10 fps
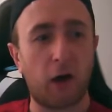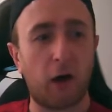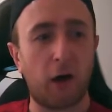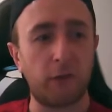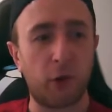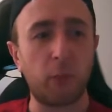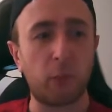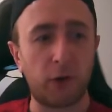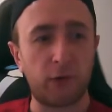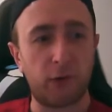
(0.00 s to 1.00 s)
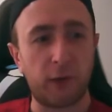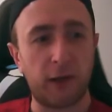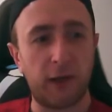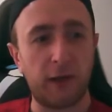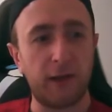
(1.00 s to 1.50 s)
I don't mind
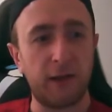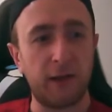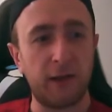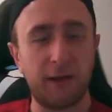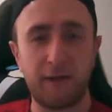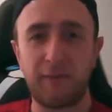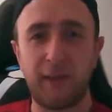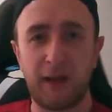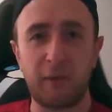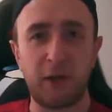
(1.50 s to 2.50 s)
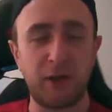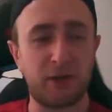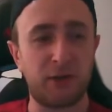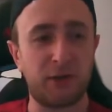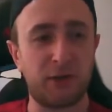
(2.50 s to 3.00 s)
doing it if the
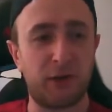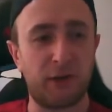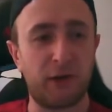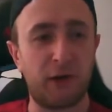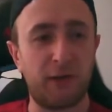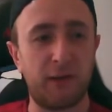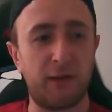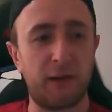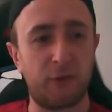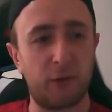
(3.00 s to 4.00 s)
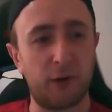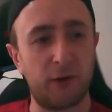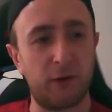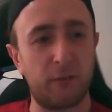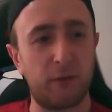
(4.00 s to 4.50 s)
animation and the idea is really good,